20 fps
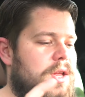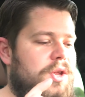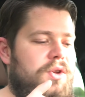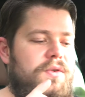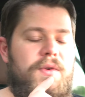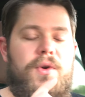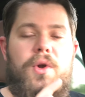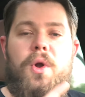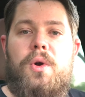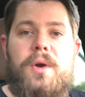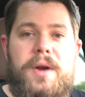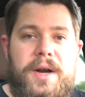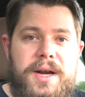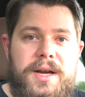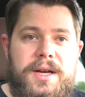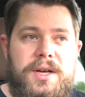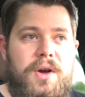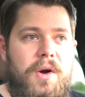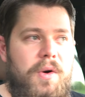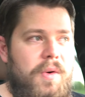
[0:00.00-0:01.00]
You will
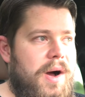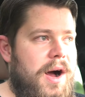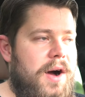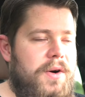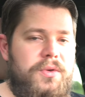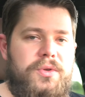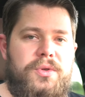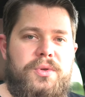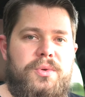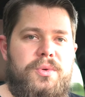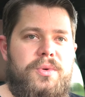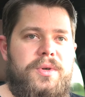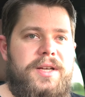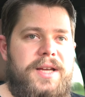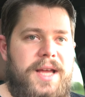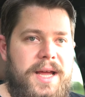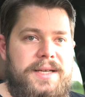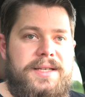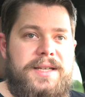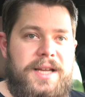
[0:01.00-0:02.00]
already know how to
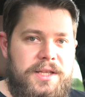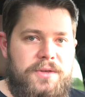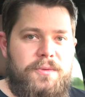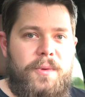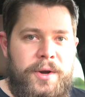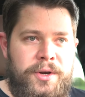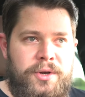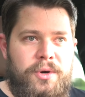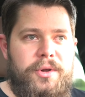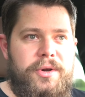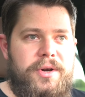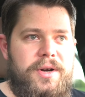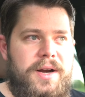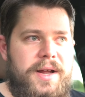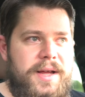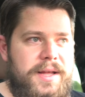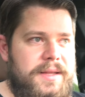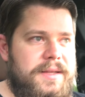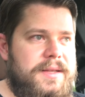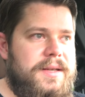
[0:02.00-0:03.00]
get that $1
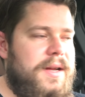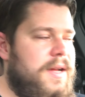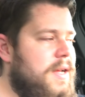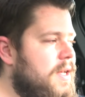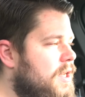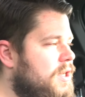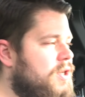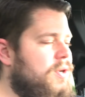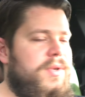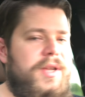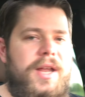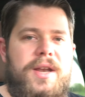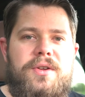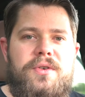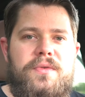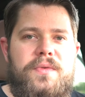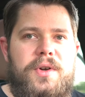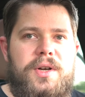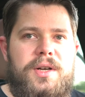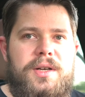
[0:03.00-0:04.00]
client. So then
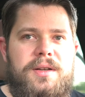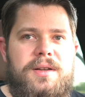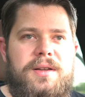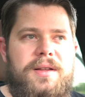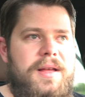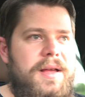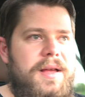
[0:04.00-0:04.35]
you will